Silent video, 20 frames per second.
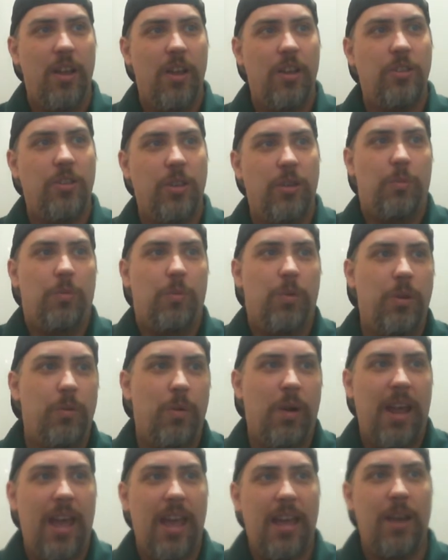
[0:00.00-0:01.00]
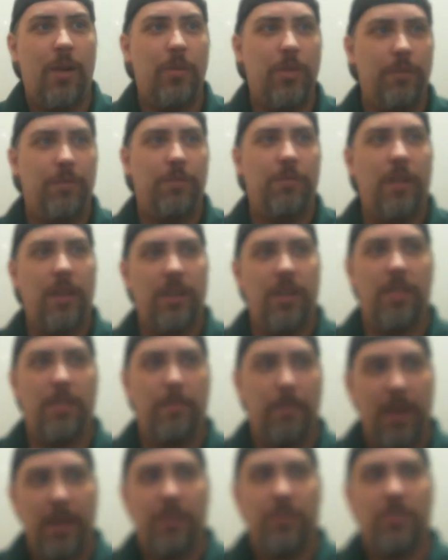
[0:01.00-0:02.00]
So you want to hang out with your friend on the
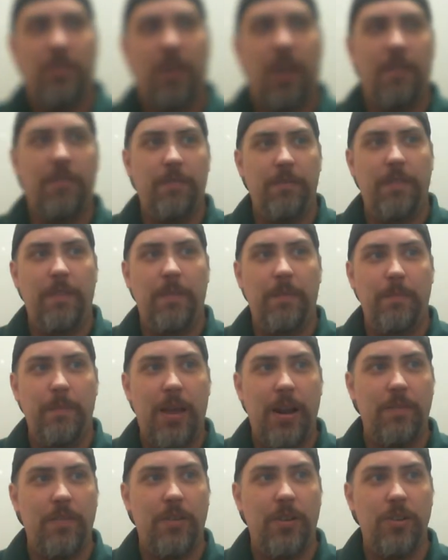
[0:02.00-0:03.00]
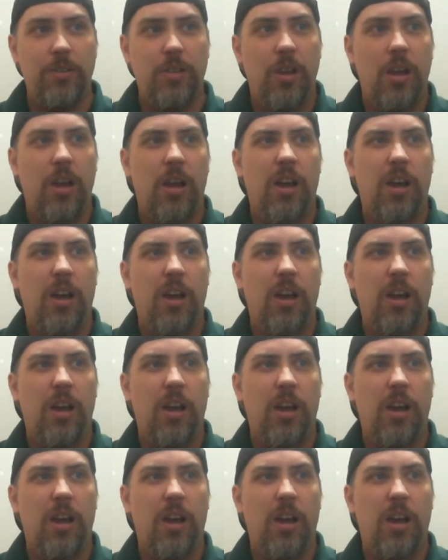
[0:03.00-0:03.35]
Microsoft metaverse?